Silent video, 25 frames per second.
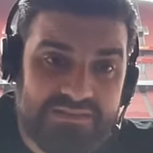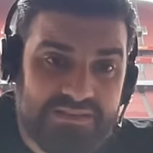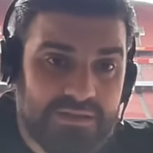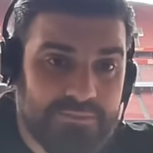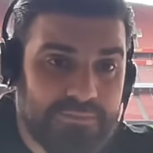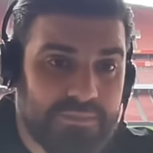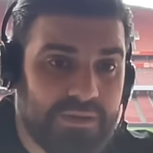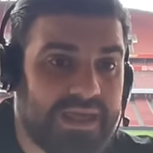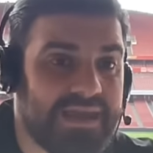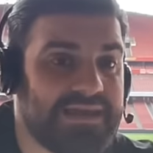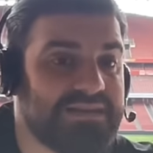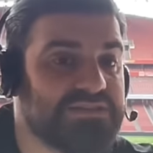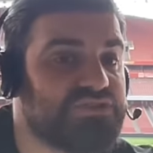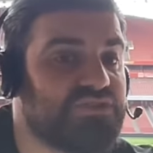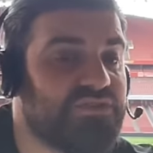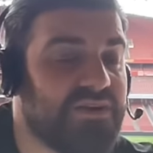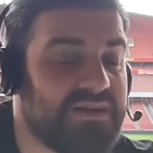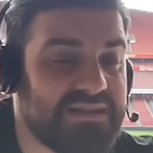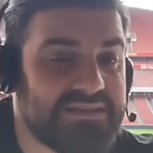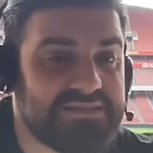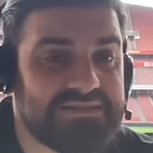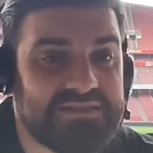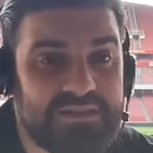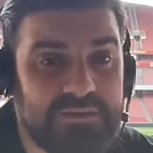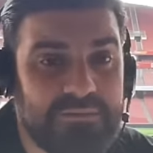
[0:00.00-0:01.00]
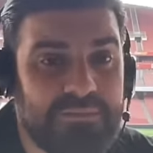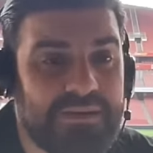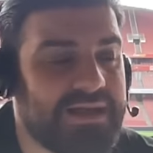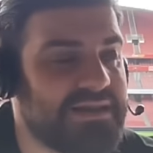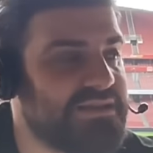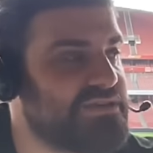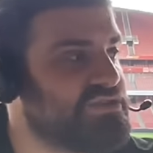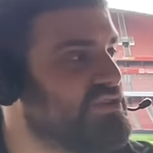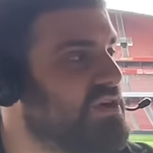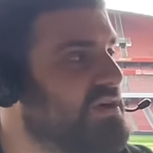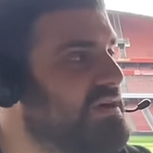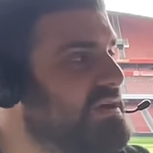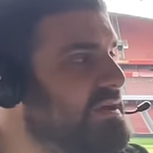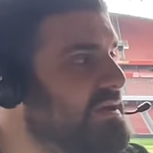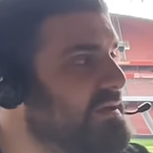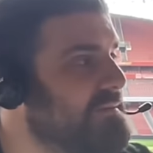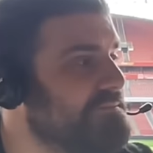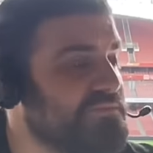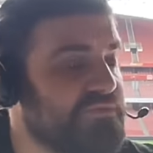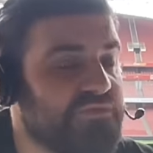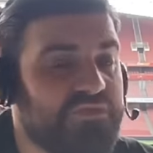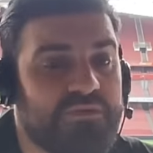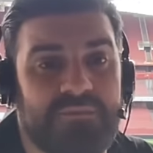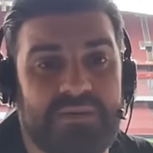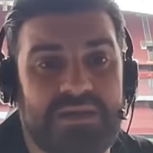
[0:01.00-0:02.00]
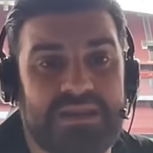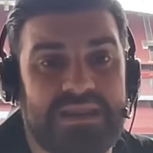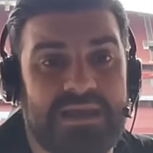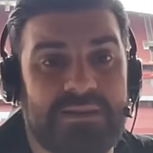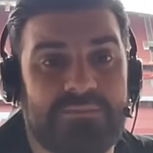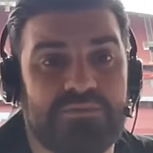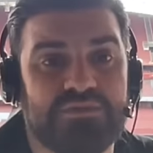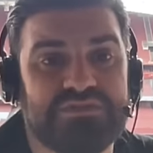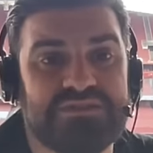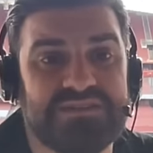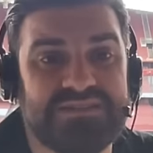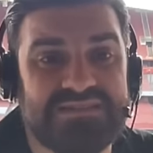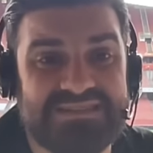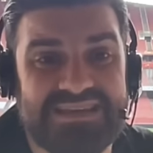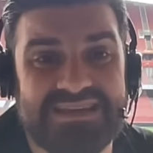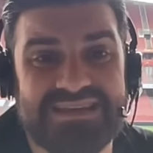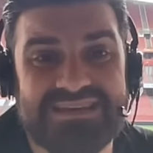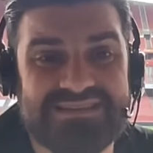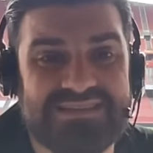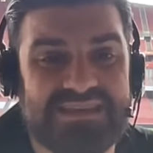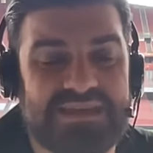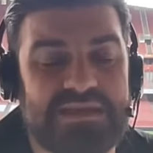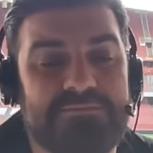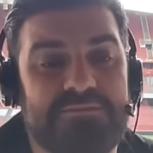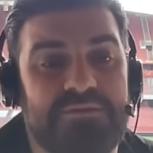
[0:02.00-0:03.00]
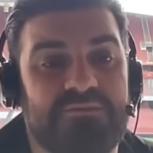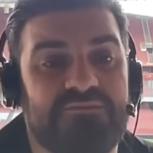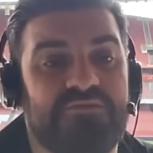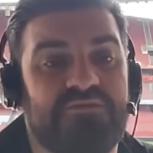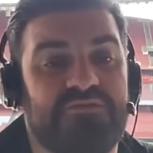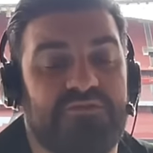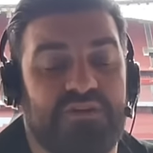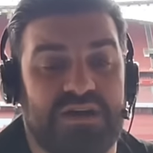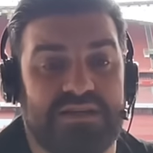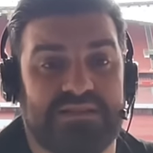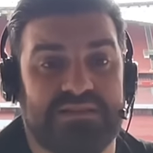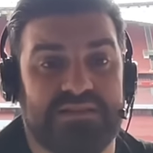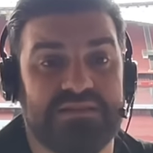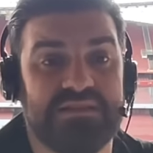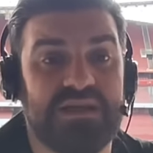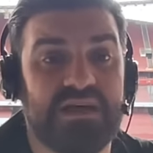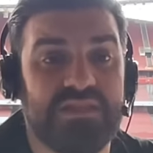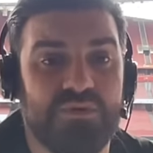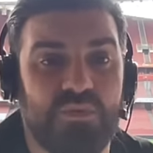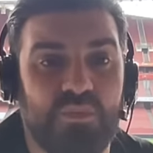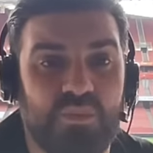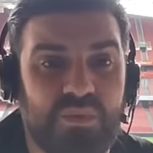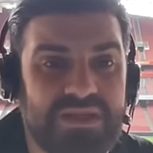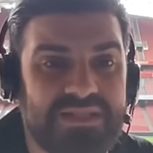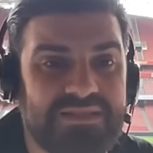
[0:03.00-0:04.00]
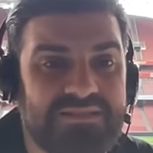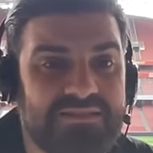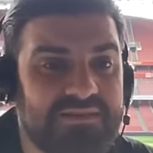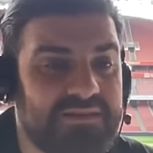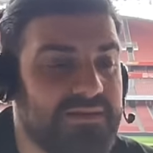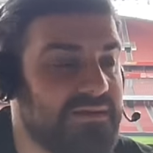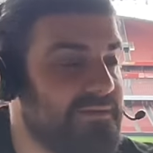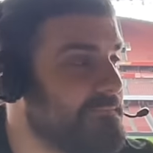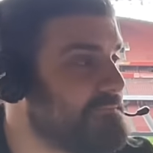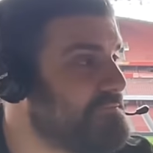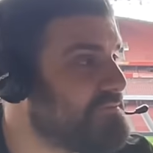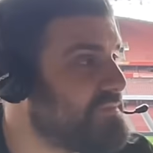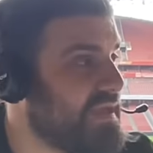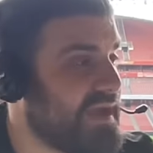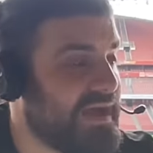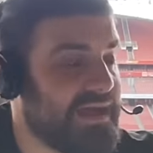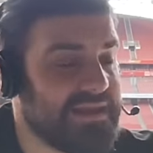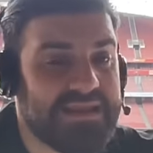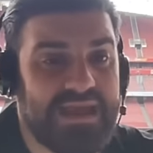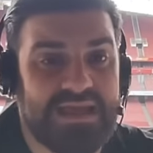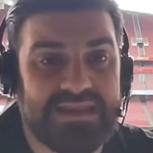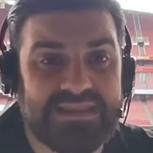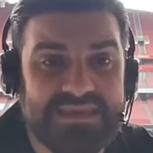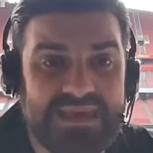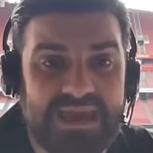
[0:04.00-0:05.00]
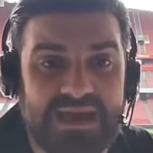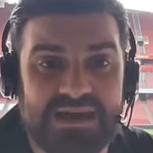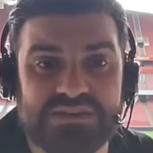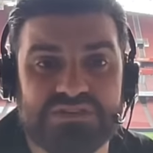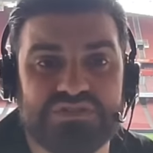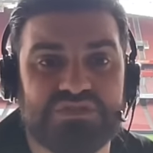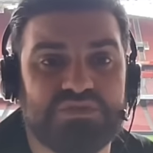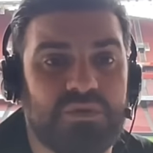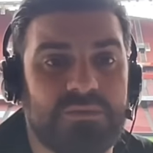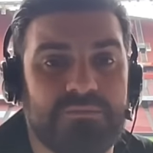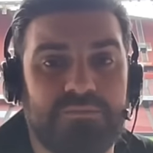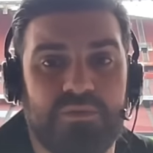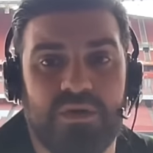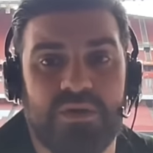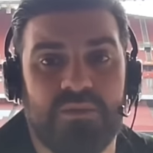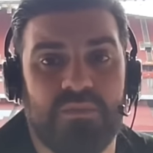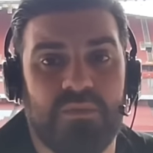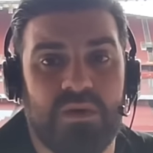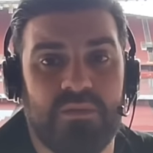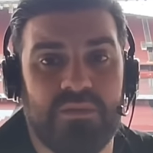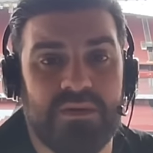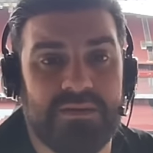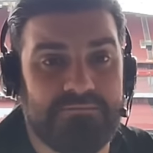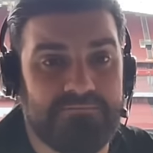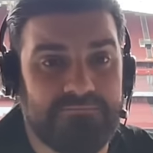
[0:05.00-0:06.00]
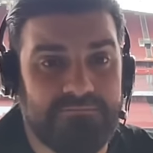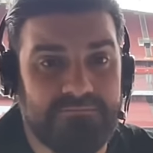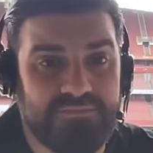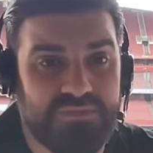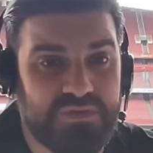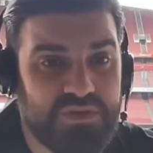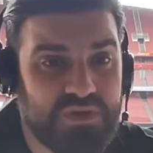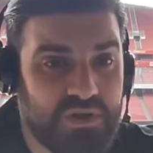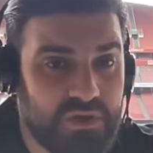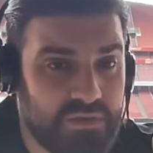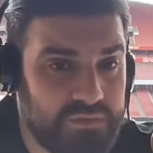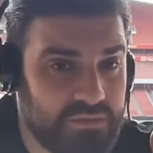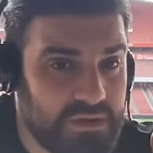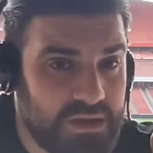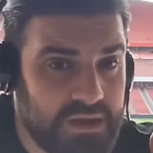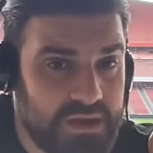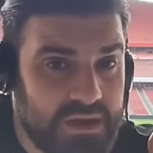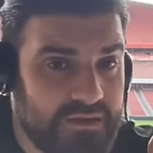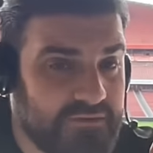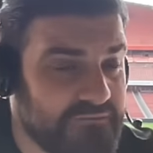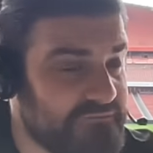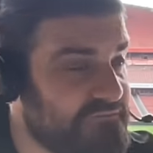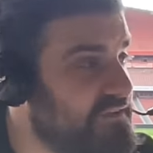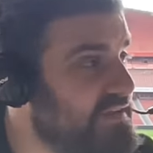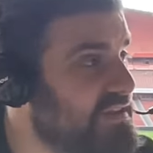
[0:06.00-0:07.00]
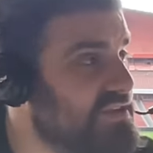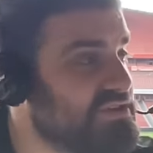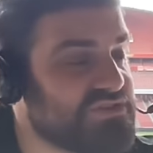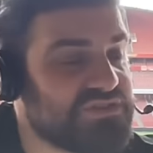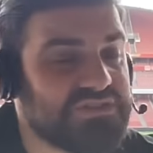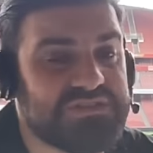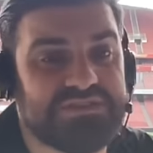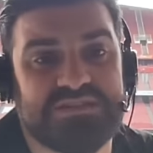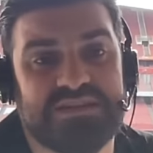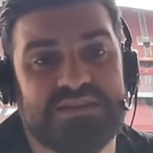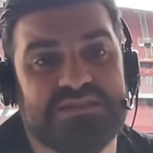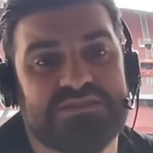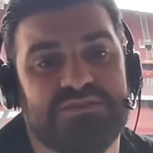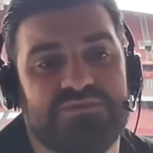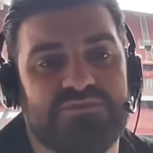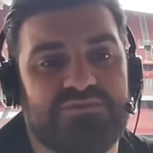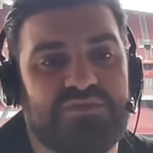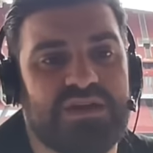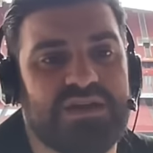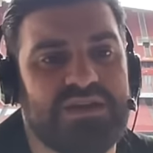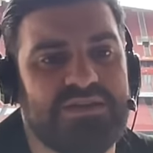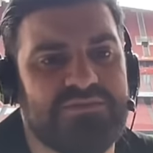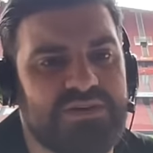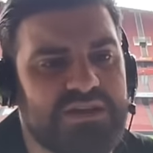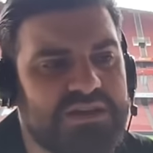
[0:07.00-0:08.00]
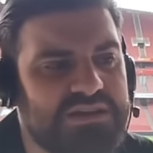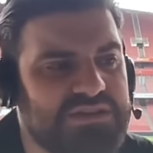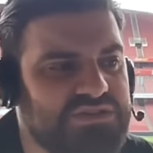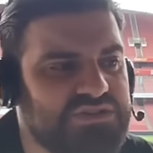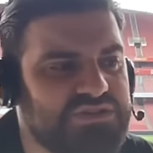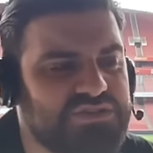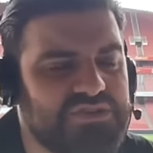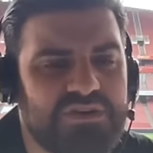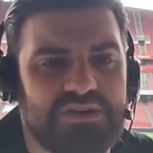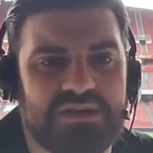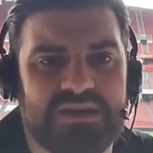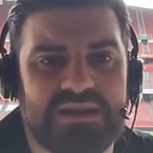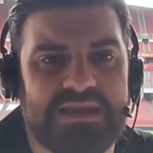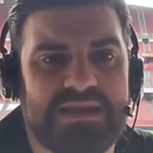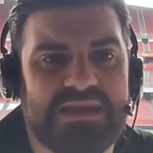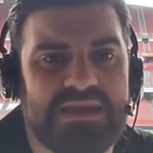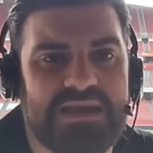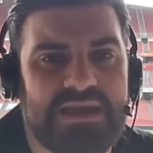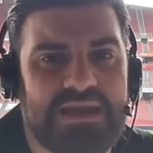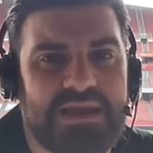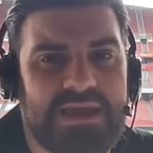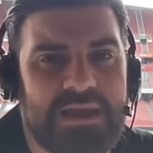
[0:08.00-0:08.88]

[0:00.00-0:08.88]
to the players, credit to the manager for being able to dig deep and find another wind and get us to a point where we, you know, finish the season really, really strongly.